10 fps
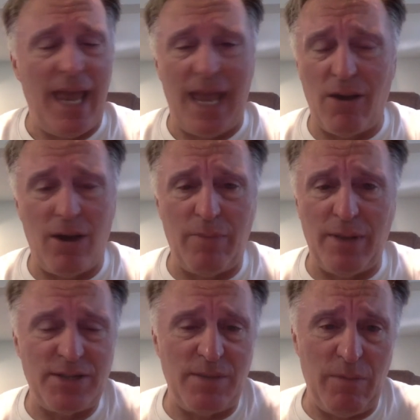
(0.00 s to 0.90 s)
And God
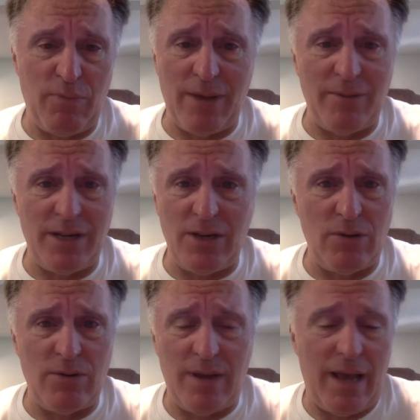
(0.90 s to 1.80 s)
bless him, he probably didn't
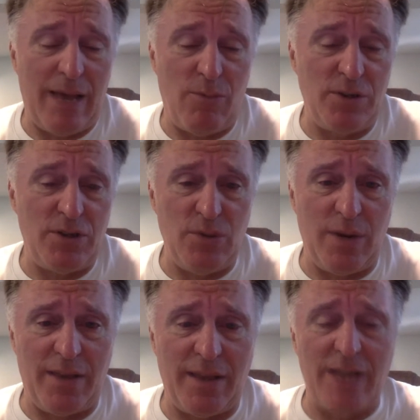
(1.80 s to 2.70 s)
know what to do
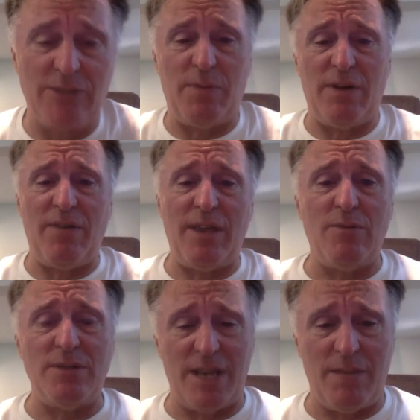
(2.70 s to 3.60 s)
anything else, but if he
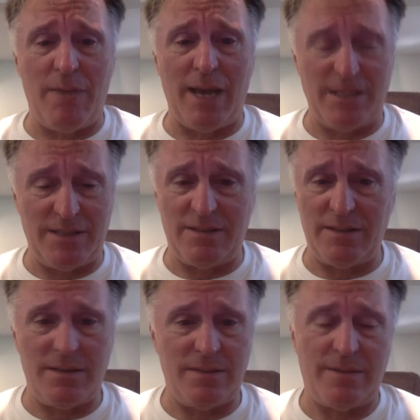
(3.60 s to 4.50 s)
was in my,
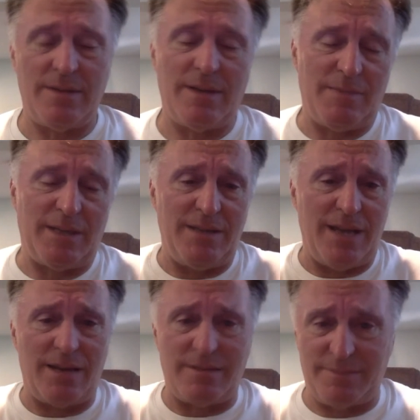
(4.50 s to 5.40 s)
I'm
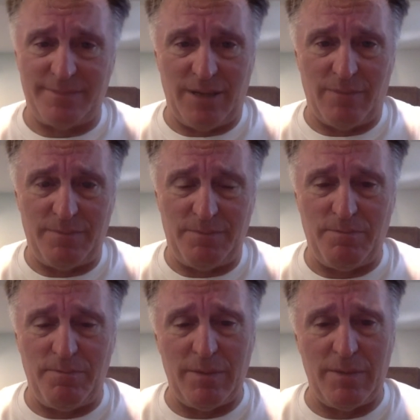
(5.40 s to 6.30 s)
not, you know,
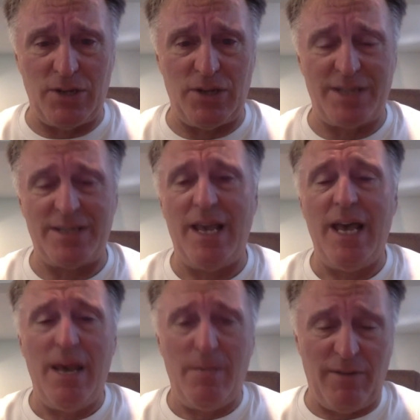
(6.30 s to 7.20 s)
beat my chest,
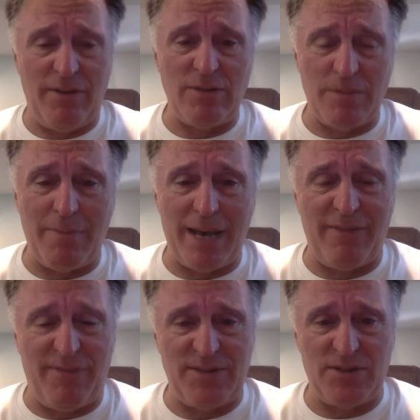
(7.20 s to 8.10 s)
but if he was in my
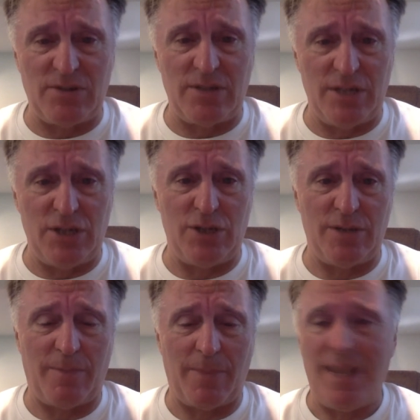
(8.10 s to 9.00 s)
physical condition,
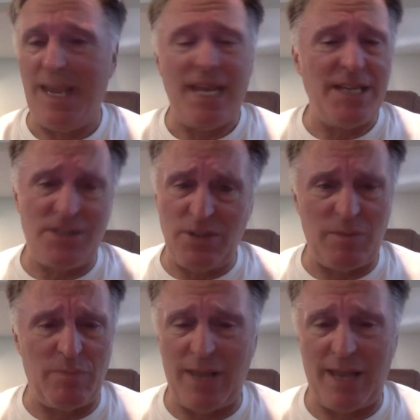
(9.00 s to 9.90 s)
he'd still
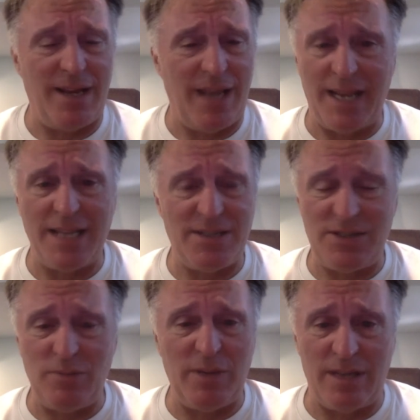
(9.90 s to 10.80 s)
be playing and he'd
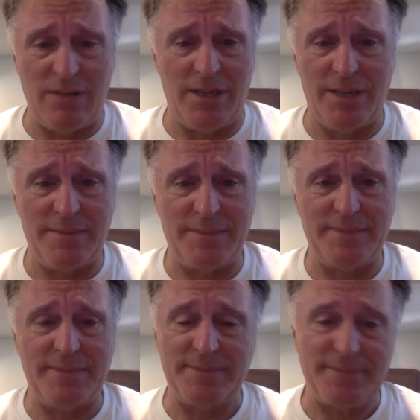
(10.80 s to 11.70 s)
still be killing
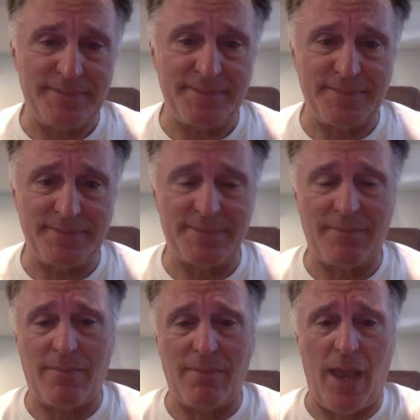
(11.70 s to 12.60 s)
it.
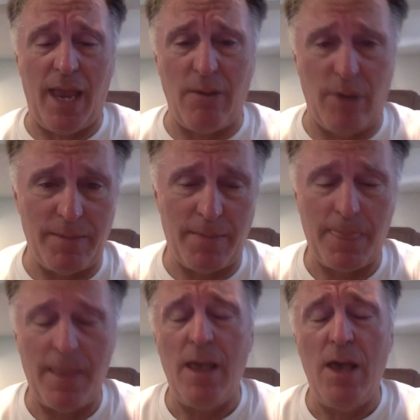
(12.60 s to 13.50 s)
Anyway,
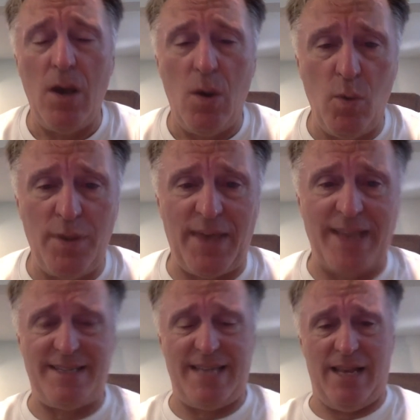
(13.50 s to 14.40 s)
with
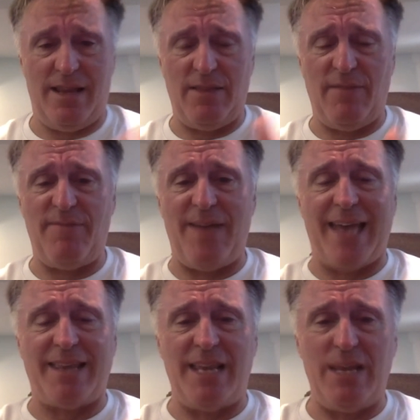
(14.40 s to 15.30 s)
that said, the
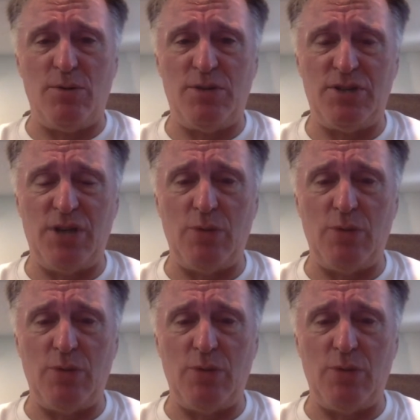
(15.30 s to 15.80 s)
fact that he was so